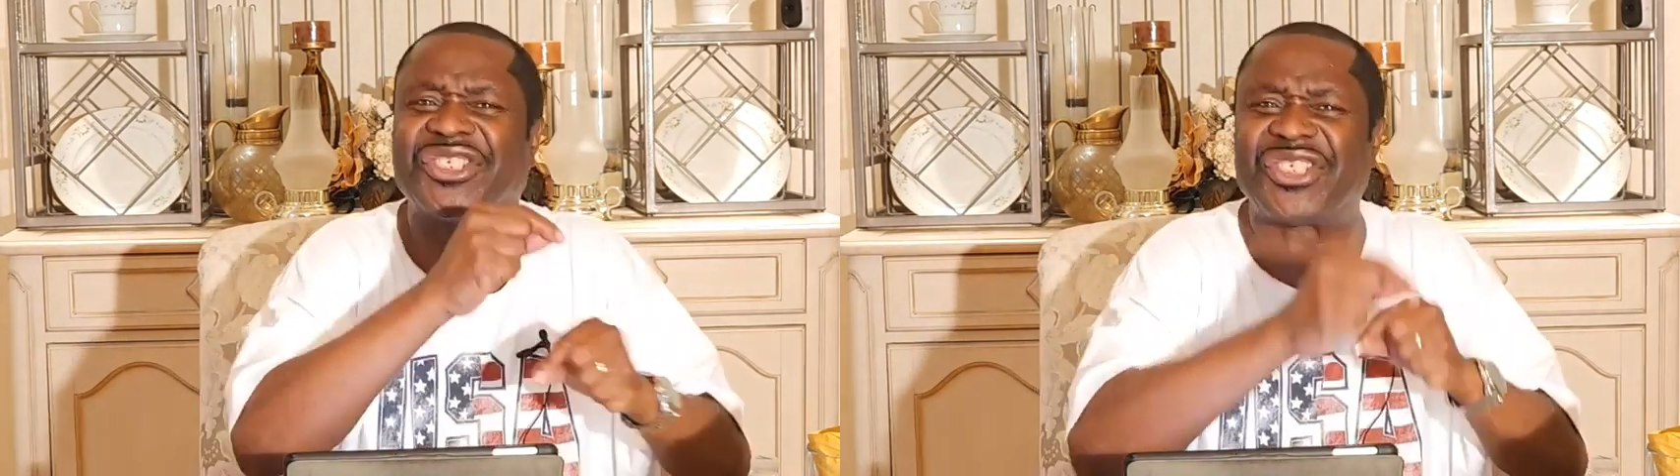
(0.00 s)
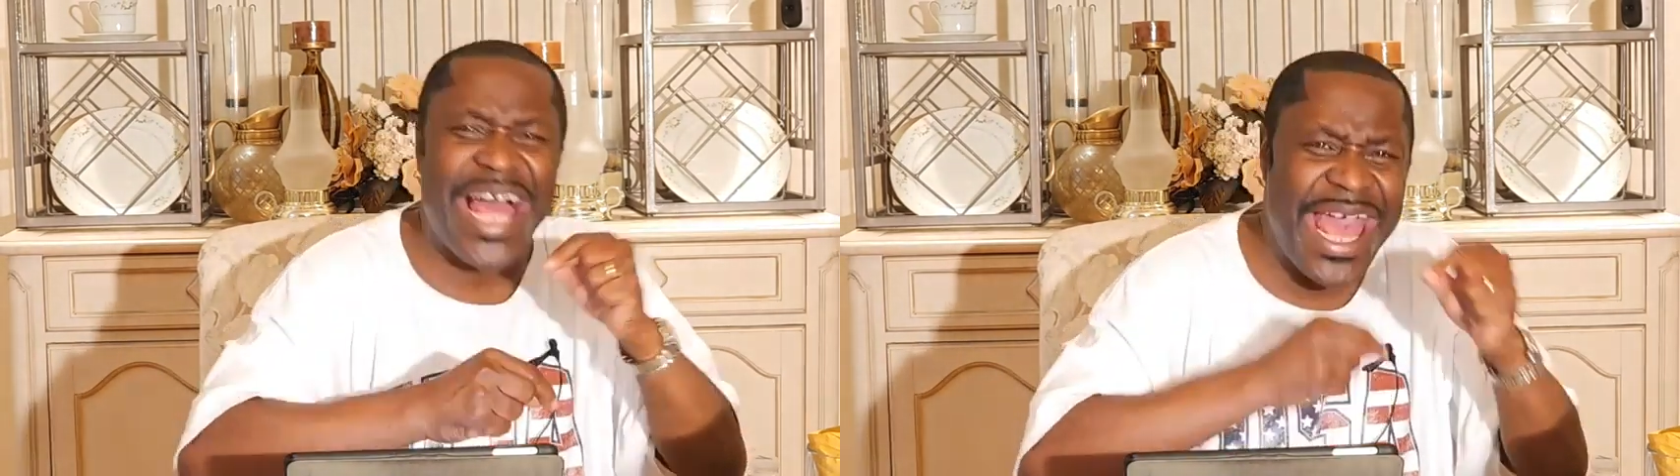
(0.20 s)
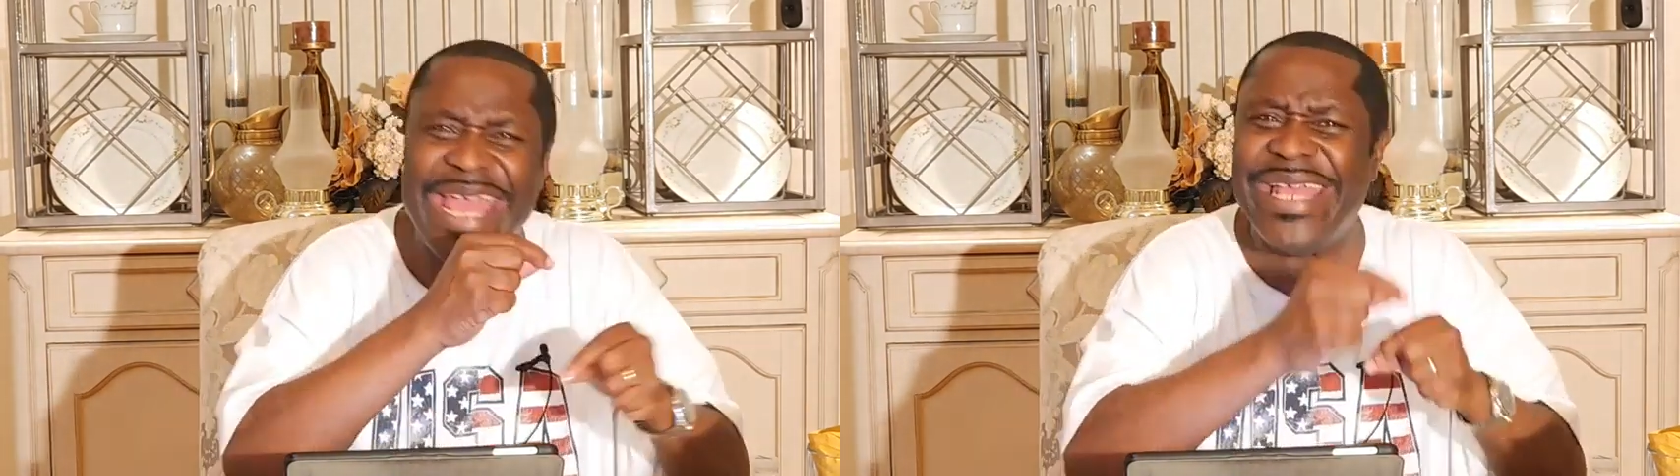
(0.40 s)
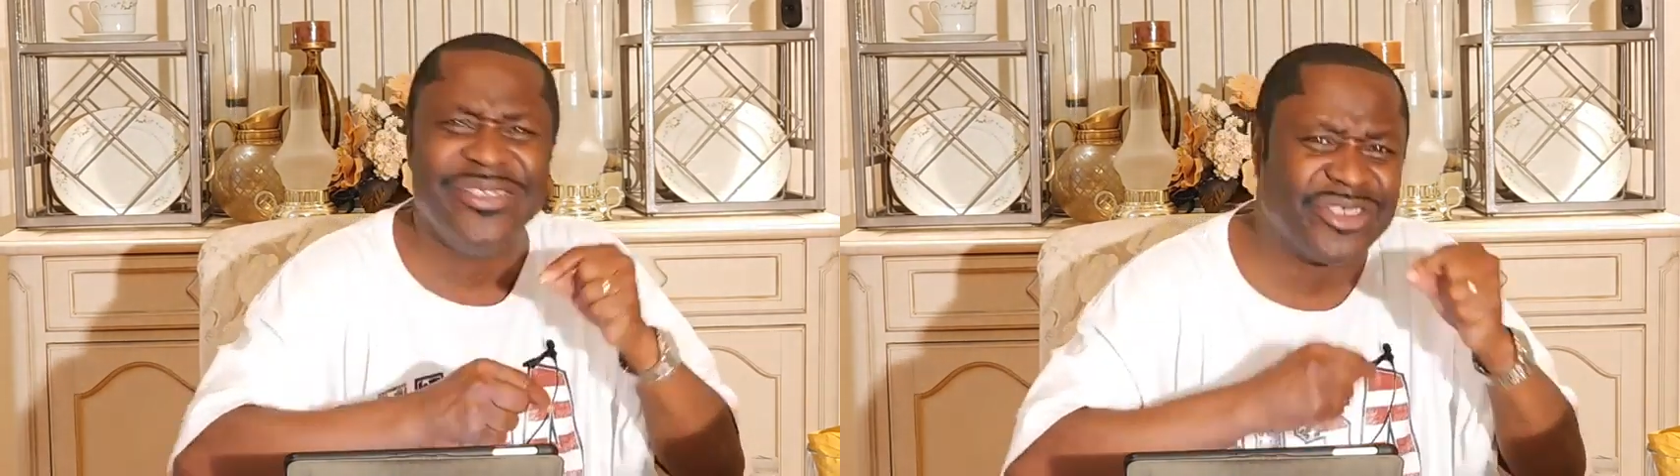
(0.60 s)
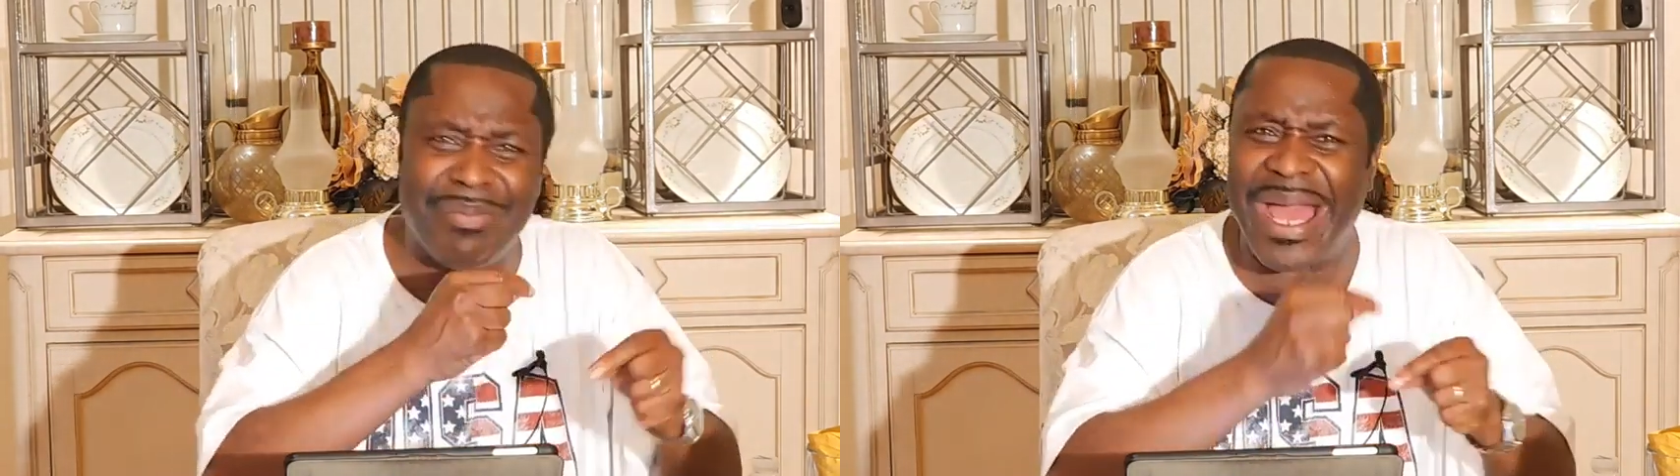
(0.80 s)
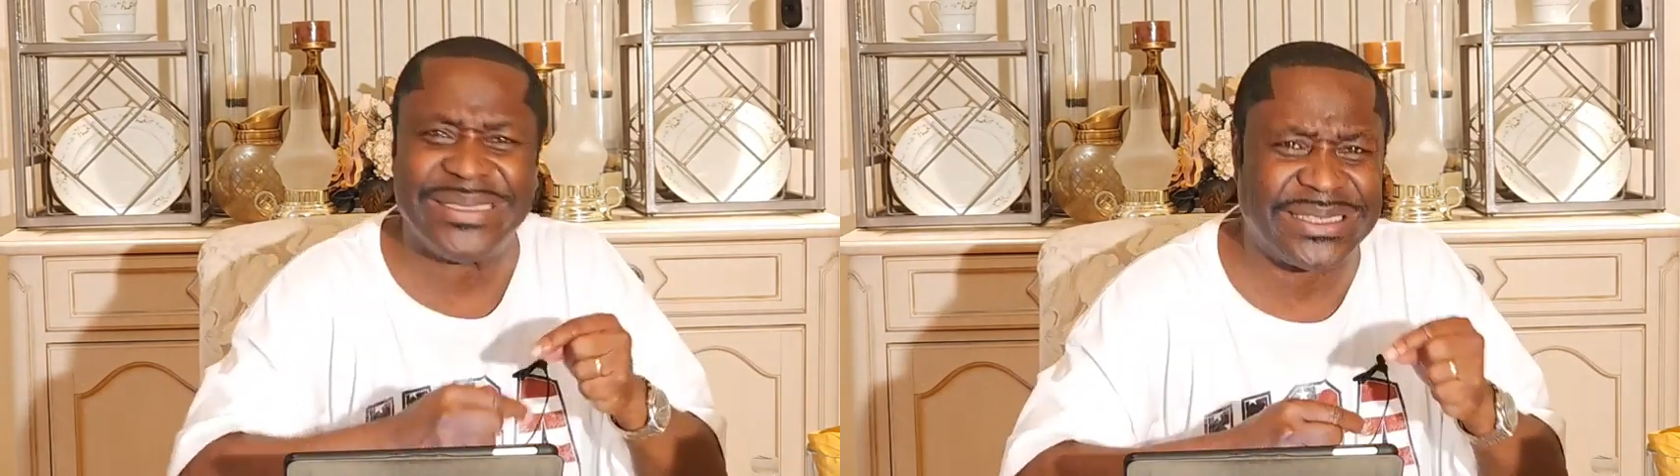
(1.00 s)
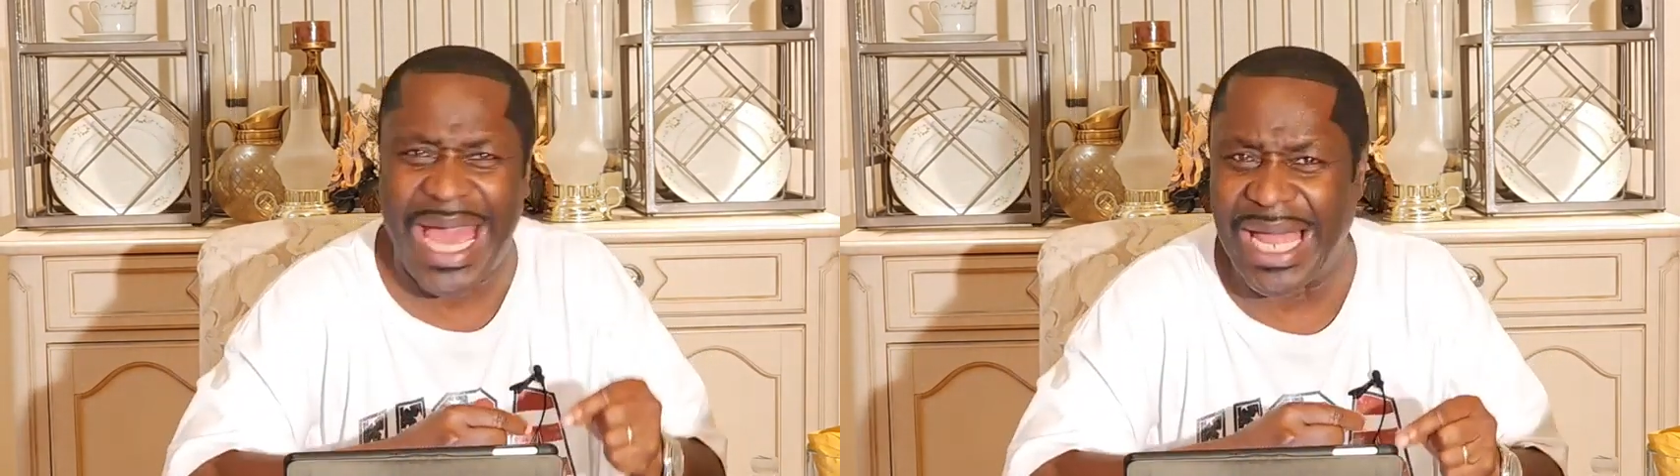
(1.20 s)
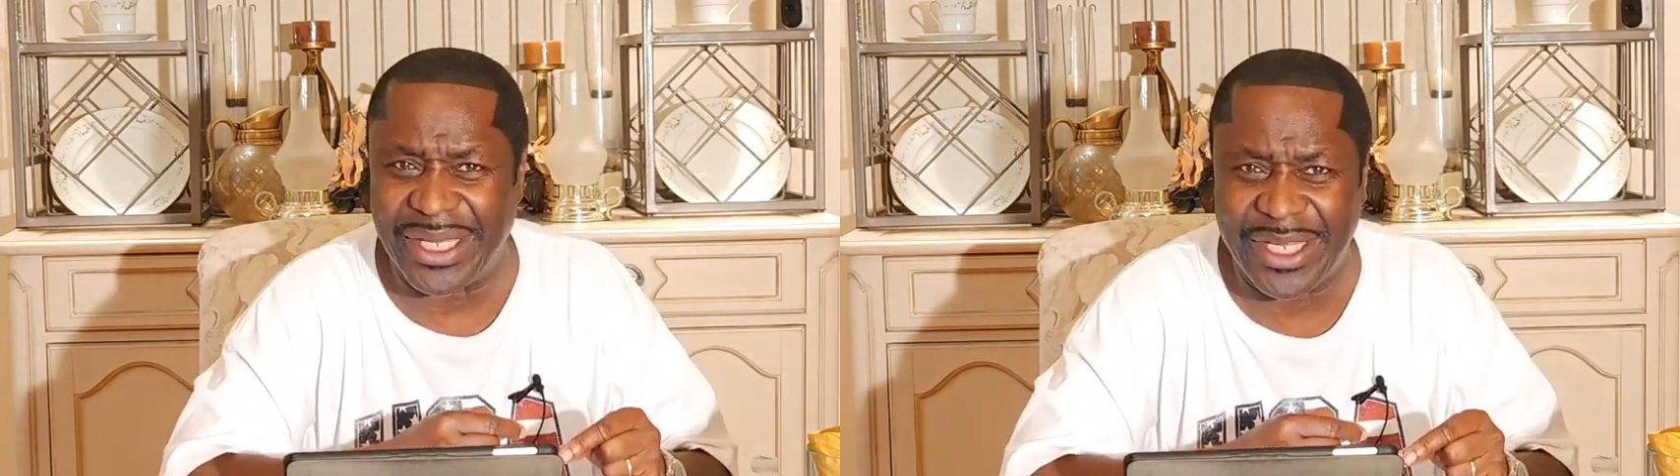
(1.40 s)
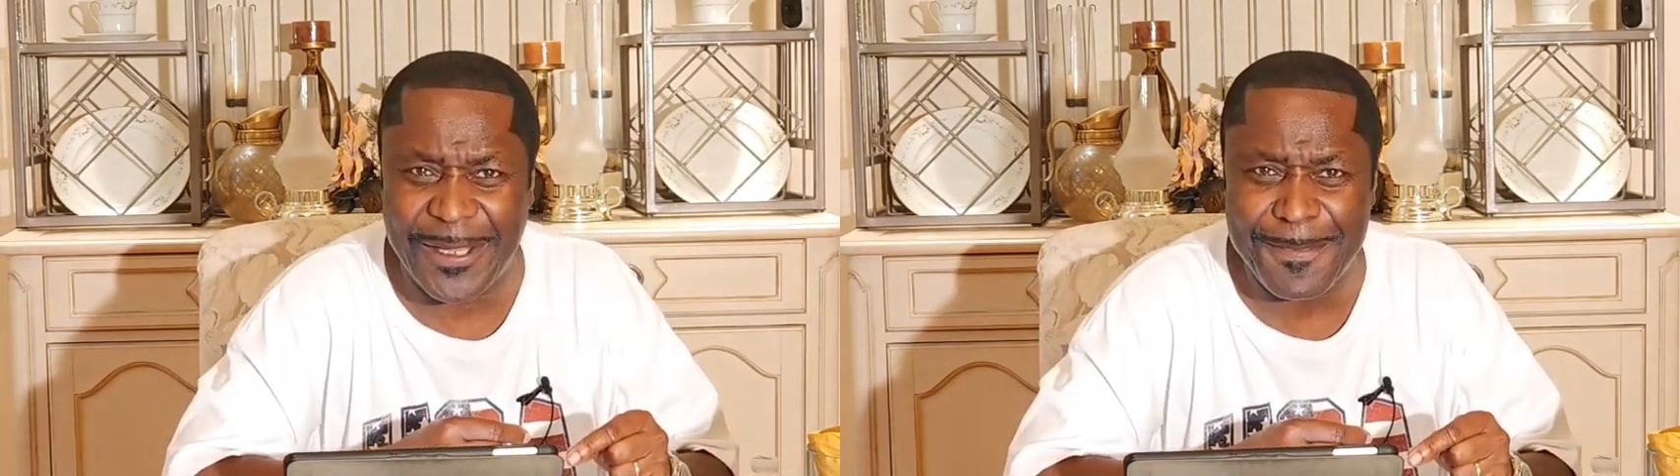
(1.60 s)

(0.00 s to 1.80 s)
slave's mentality.